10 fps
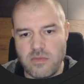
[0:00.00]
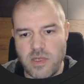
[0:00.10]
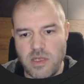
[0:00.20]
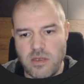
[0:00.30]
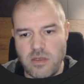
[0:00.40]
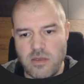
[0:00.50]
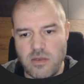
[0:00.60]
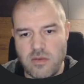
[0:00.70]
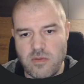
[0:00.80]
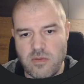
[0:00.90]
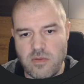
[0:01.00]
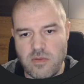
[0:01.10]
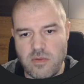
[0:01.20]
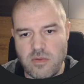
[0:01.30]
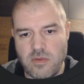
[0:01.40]
And
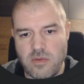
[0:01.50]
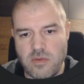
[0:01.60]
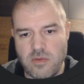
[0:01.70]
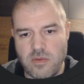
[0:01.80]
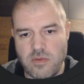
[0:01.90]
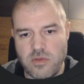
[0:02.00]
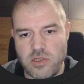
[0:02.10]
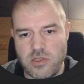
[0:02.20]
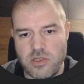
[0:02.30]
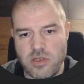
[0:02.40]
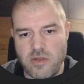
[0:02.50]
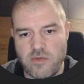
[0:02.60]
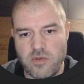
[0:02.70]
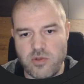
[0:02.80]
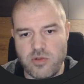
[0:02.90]
just have
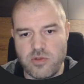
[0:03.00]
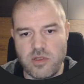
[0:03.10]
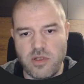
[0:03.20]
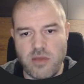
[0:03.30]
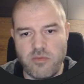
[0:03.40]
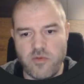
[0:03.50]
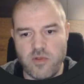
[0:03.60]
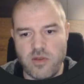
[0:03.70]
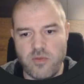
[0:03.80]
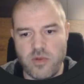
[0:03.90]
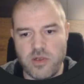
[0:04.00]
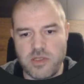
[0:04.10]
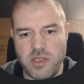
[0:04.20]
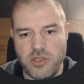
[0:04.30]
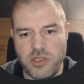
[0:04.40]
to choose the name for the
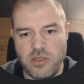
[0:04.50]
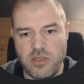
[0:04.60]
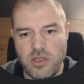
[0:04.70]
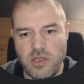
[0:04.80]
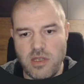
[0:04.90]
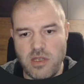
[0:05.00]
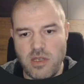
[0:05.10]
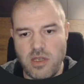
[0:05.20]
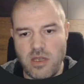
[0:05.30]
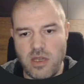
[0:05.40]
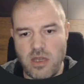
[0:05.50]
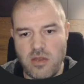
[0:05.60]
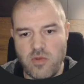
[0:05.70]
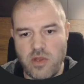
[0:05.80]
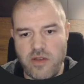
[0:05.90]
workstation, and
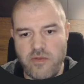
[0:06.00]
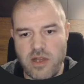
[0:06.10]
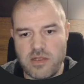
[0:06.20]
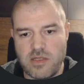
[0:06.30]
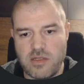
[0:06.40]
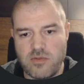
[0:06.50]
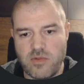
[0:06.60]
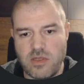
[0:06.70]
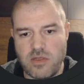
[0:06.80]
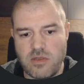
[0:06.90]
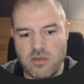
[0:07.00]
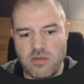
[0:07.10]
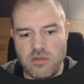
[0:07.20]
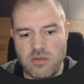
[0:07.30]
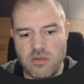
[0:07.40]
we have access with
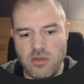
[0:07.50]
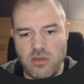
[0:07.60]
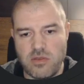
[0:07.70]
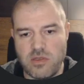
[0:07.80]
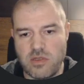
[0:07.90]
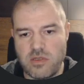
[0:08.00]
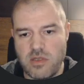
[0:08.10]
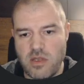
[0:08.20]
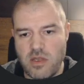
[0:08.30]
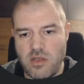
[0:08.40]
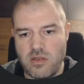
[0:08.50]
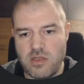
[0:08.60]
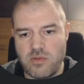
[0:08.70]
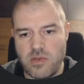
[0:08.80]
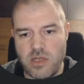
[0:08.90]
the users.
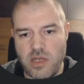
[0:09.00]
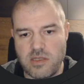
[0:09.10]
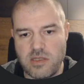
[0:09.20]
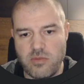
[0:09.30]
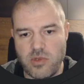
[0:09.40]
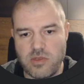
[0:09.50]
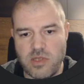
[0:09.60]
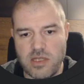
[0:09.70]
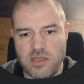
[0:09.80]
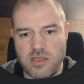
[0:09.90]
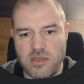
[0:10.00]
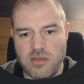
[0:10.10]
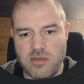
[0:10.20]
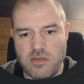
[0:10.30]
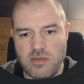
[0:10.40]
This one has the most access.
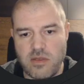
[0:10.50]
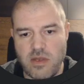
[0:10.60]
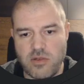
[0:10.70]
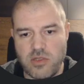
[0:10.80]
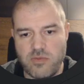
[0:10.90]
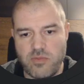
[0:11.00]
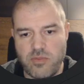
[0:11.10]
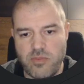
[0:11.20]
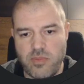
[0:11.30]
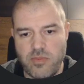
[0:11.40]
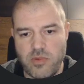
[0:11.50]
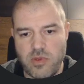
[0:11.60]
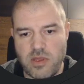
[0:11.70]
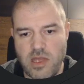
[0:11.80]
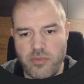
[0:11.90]
I'll just
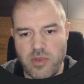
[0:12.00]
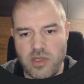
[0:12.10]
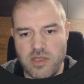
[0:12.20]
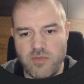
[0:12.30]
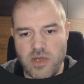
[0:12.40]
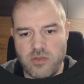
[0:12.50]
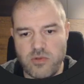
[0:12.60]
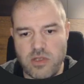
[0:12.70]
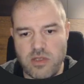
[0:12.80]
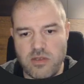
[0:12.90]
type in this password,